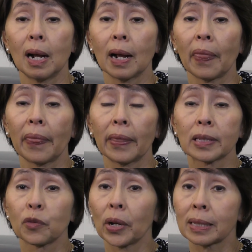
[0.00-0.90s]

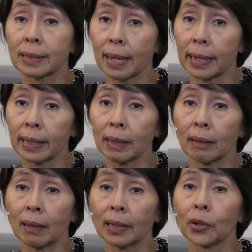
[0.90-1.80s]
That's very
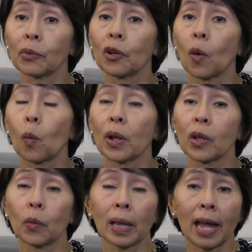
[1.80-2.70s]
exciting. I don't know
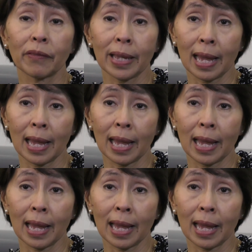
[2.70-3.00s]
whether we'll have the